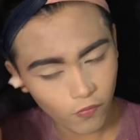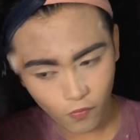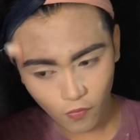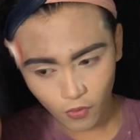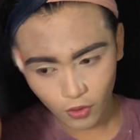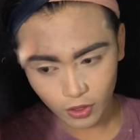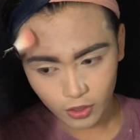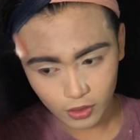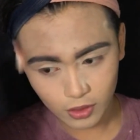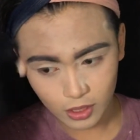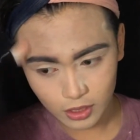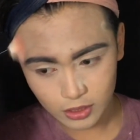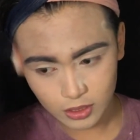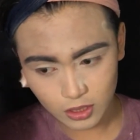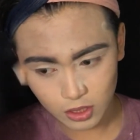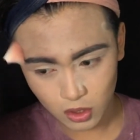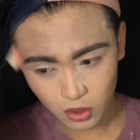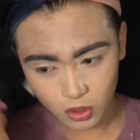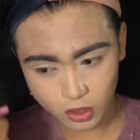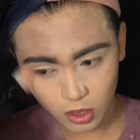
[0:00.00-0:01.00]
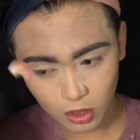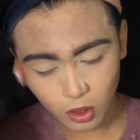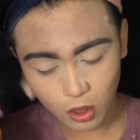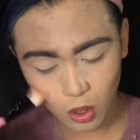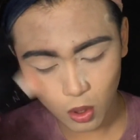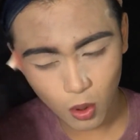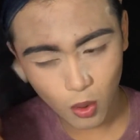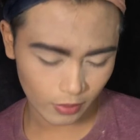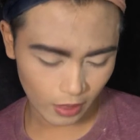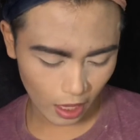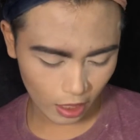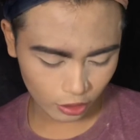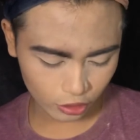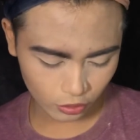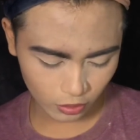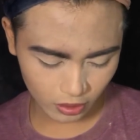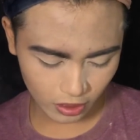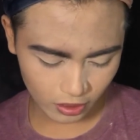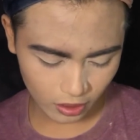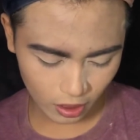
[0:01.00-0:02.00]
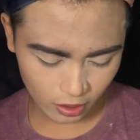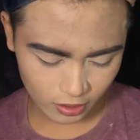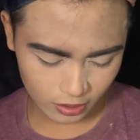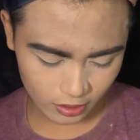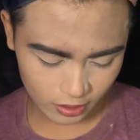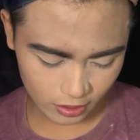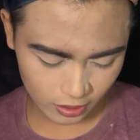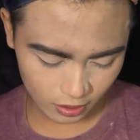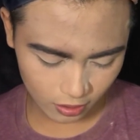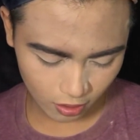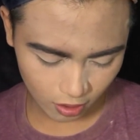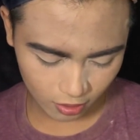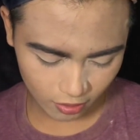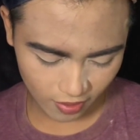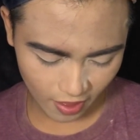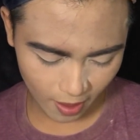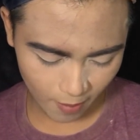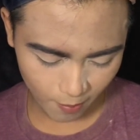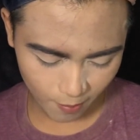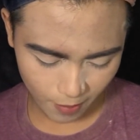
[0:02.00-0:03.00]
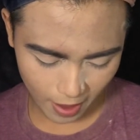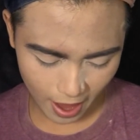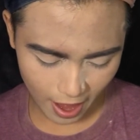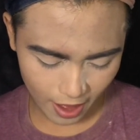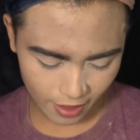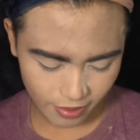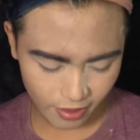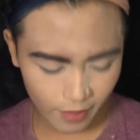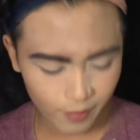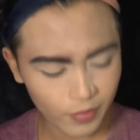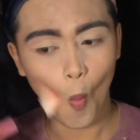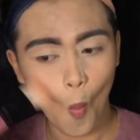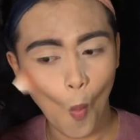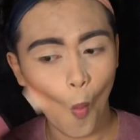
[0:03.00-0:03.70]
for this look. Actually, that's not that bad.